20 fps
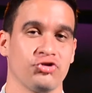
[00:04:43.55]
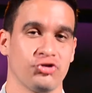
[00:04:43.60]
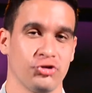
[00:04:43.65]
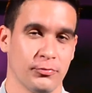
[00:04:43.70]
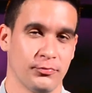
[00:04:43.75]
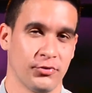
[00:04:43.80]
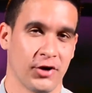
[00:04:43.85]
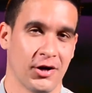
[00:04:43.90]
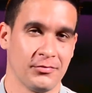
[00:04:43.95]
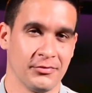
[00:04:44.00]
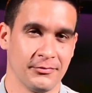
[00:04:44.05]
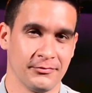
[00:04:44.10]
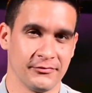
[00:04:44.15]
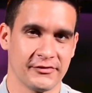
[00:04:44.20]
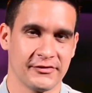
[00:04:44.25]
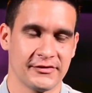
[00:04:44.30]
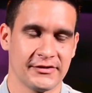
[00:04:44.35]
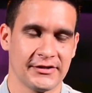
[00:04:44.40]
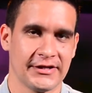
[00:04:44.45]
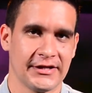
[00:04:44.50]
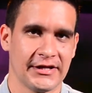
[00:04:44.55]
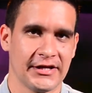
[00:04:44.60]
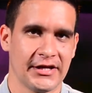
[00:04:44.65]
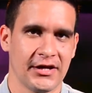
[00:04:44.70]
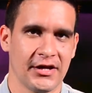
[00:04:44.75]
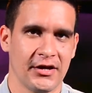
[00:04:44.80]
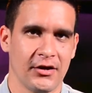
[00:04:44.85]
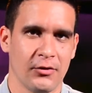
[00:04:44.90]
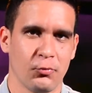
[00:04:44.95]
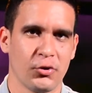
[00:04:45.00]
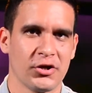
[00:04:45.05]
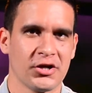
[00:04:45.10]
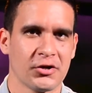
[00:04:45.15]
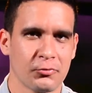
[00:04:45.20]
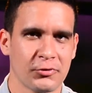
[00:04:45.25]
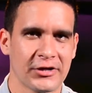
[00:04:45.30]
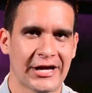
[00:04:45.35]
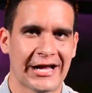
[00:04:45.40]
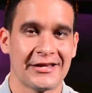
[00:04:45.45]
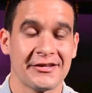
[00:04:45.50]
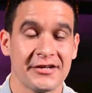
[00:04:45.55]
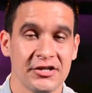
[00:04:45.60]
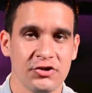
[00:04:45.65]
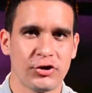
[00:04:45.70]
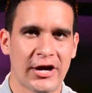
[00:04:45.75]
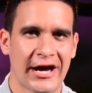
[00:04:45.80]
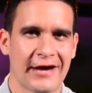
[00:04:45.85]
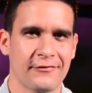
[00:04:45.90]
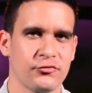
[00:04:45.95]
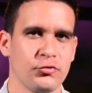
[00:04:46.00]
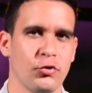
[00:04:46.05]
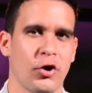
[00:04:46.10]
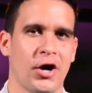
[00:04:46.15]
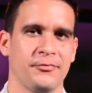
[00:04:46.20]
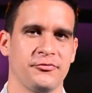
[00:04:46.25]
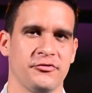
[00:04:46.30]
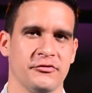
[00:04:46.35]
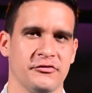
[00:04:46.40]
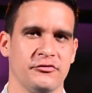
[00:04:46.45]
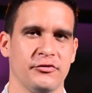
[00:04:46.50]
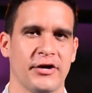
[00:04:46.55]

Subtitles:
to your problems, when in reality you have two options.